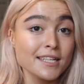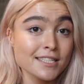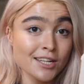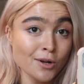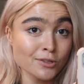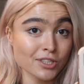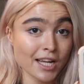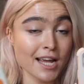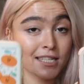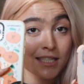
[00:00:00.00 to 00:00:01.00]
This is an ultra
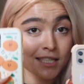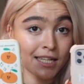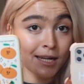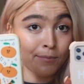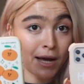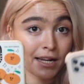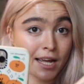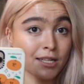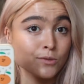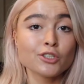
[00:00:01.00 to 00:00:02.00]
case, this is an impact
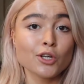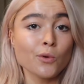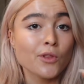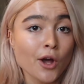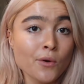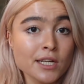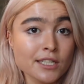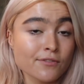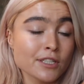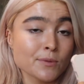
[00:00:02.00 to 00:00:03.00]
case. So the only
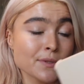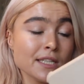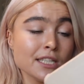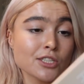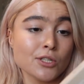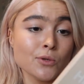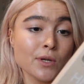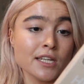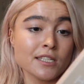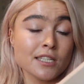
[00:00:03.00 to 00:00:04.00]
difference between these two
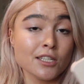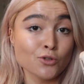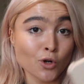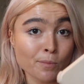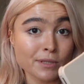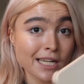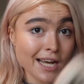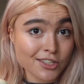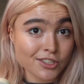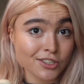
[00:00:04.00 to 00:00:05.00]
is the drop
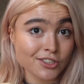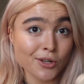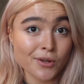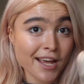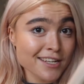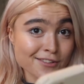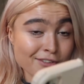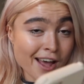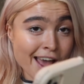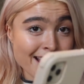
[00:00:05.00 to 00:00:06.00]
protection. So
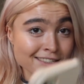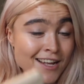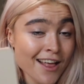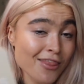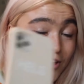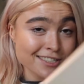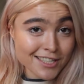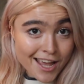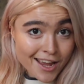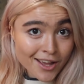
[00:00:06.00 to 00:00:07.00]
Casetify has this
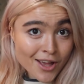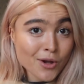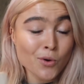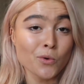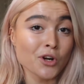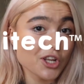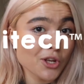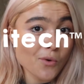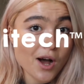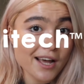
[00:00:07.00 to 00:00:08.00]
thing called
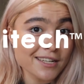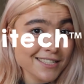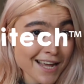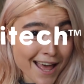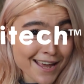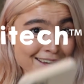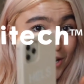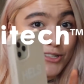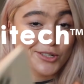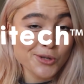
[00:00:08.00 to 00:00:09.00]
QI Tech
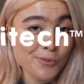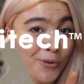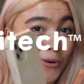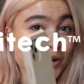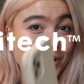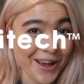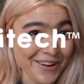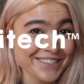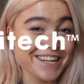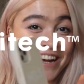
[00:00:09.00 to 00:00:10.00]

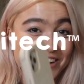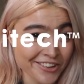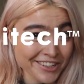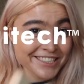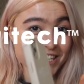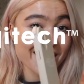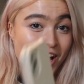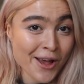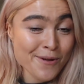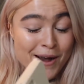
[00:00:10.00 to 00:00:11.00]
2.0 technology. I
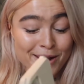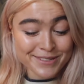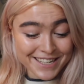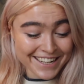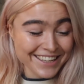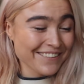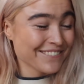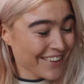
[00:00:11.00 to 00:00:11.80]
hope I'm saying that